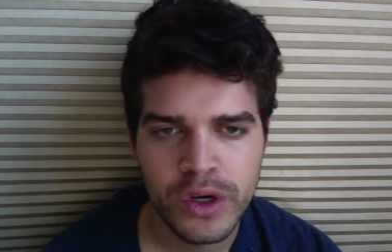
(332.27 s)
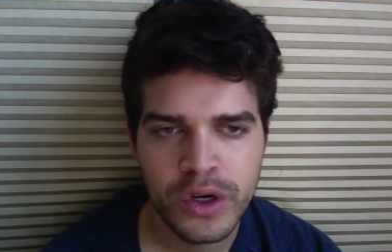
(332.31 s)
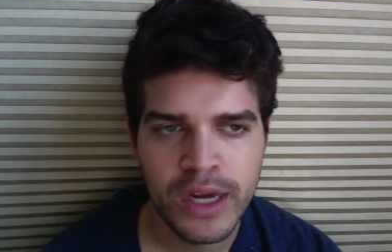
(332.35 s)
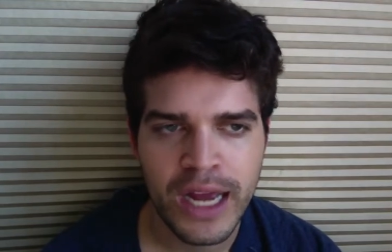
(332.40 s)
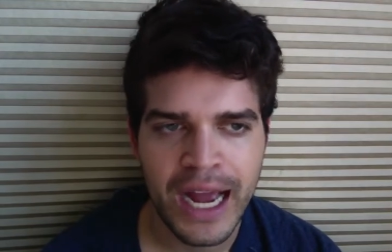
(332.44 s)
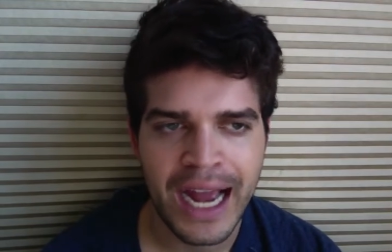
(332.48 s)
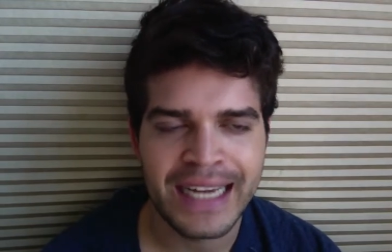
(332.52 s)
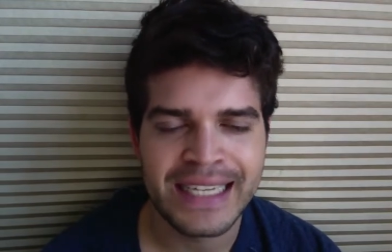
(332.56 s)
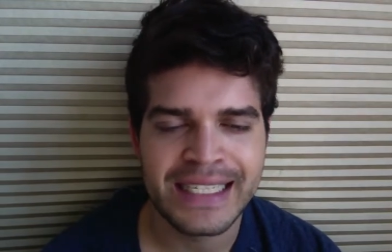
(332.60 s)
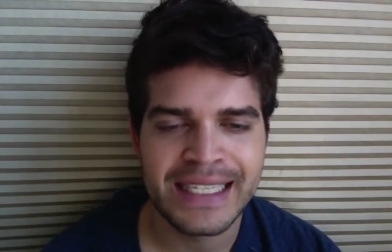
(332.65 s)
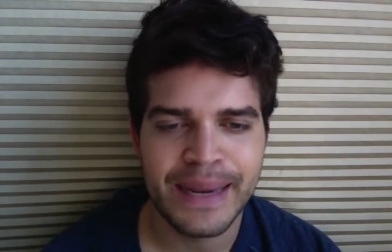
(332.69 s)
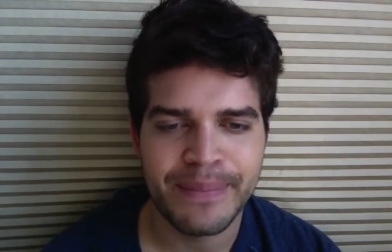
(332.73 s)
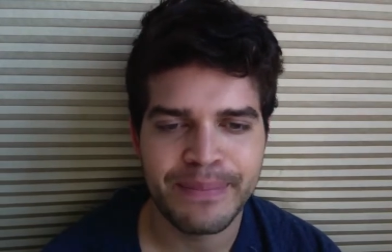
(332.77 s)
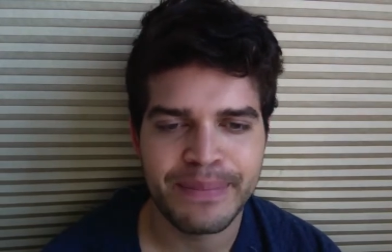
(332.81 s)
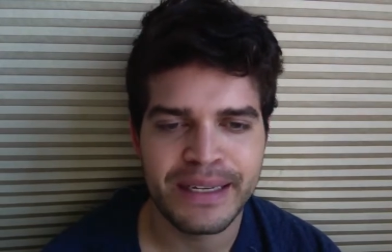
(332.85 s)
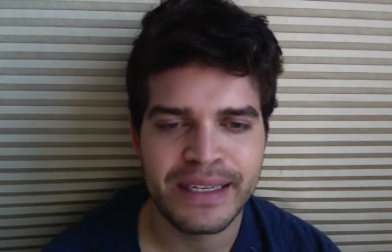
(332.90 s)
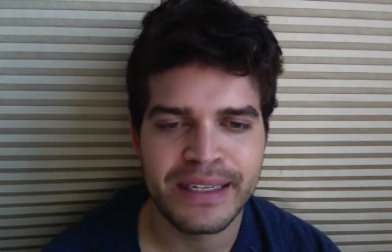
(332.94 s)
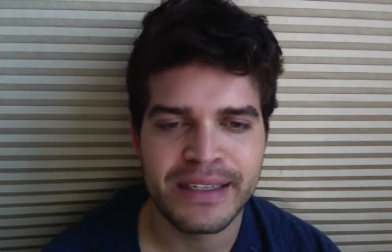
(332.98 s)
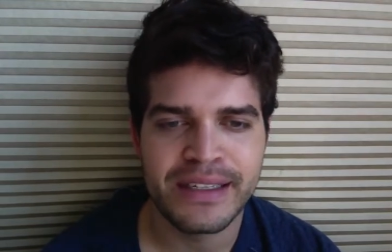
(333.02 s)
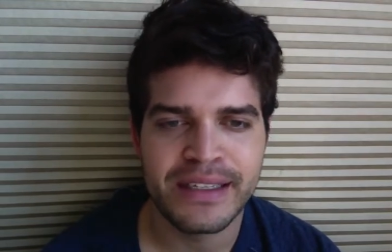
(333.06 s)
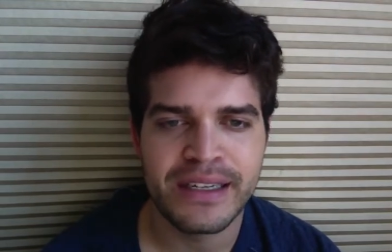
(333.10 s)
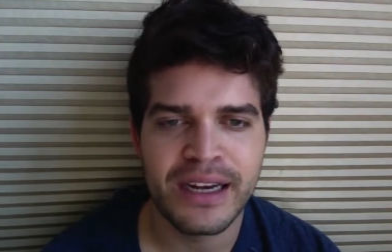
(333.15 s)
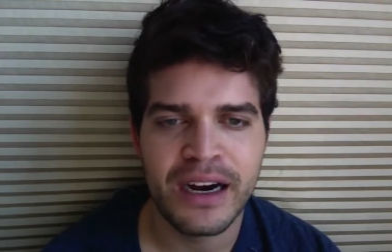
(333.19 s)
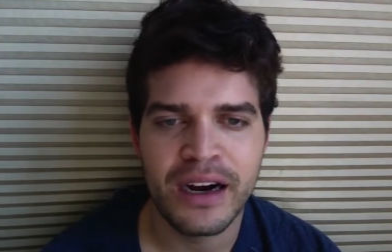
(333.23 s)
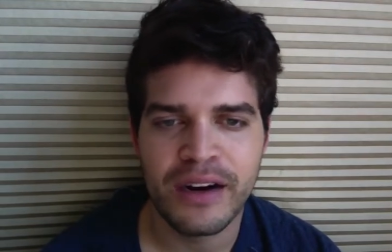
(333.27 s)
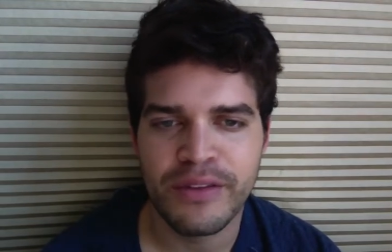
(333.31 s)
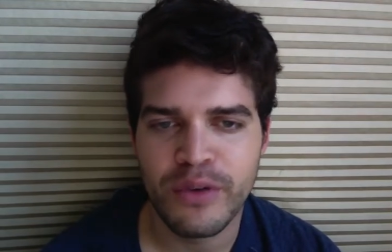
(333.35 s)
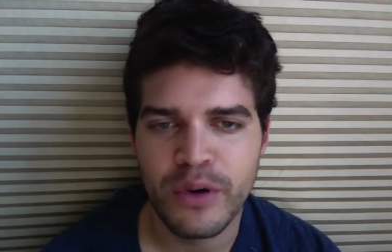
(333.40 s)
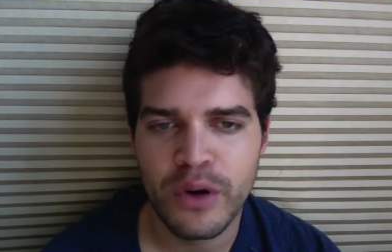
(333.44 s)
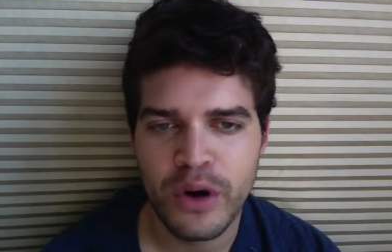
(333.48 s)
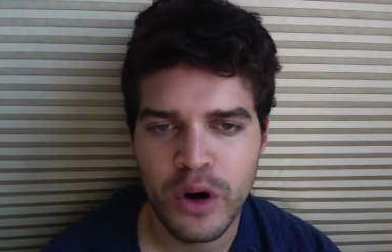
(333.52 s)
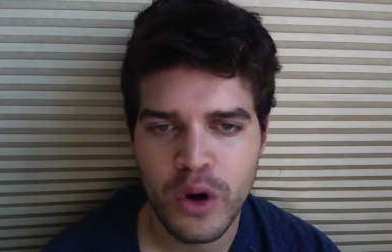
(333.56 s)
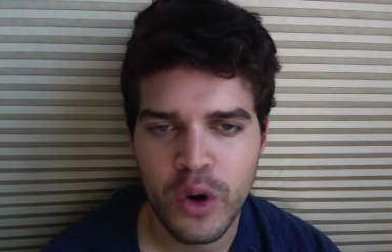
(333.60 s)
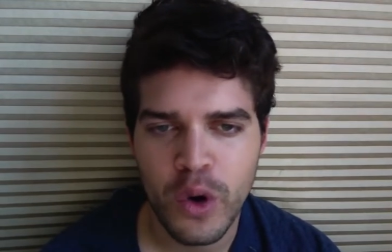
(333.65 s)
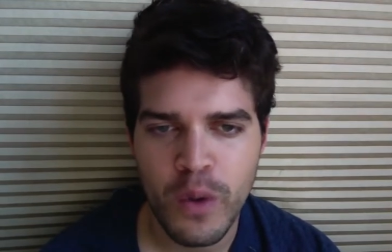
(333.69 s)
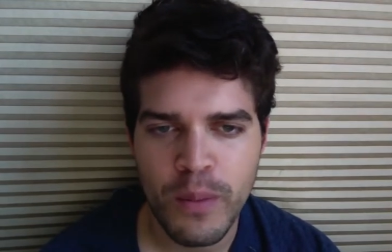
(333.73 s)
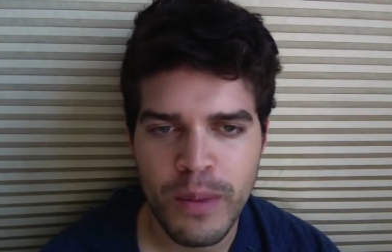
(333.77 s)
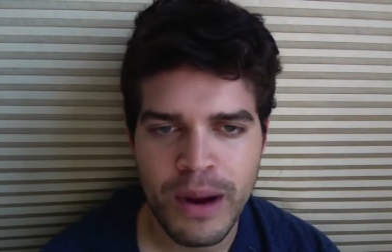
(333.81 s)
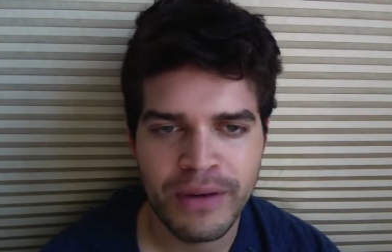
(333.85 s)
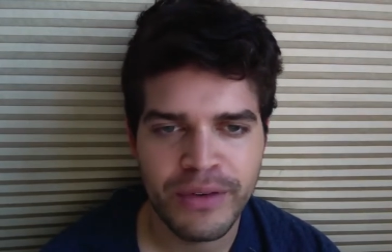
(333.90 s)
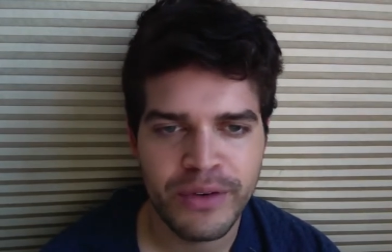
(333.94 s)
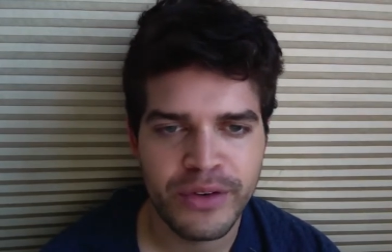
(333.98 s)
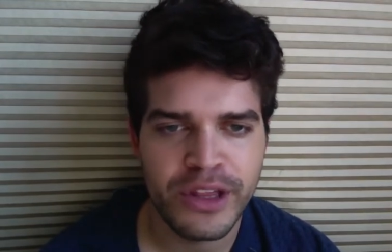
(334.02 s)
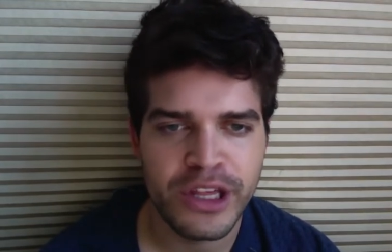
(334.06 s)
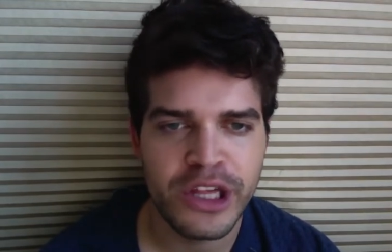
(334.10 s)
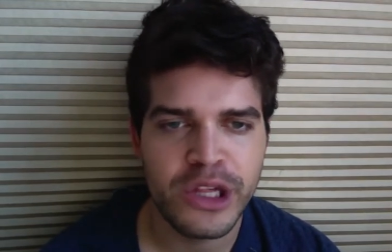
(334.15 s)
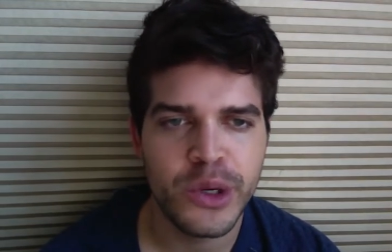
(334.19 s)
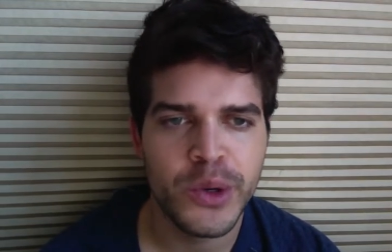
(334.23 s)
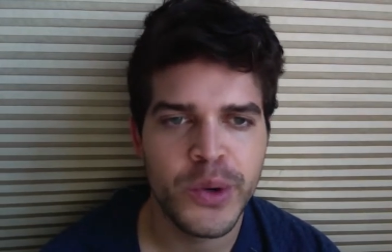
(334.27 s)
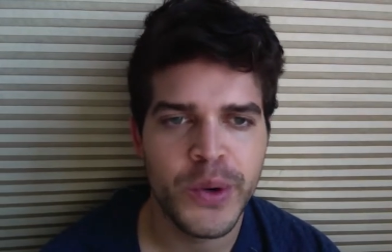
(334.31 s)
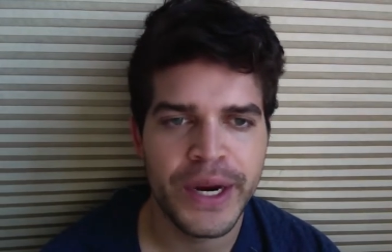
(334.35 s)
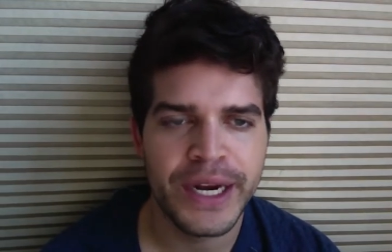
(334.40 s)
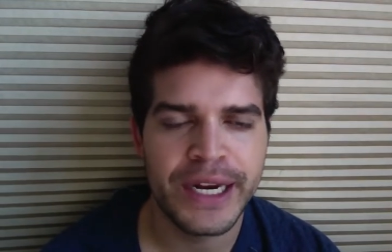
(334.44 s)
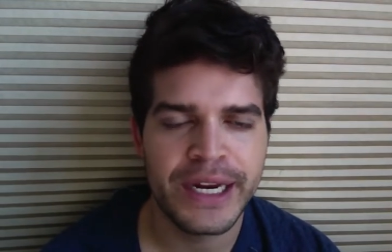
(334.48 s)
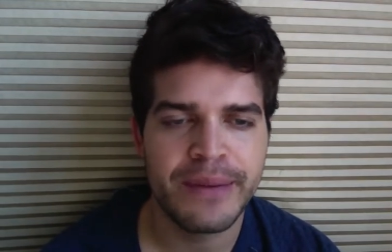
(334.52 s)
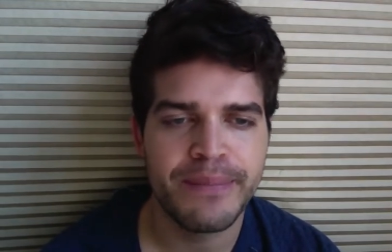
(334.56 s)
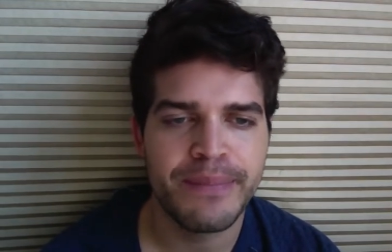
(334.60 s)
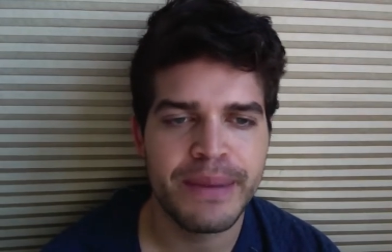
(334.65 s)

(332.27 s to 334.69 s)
acceptance of whomever the Ukrainian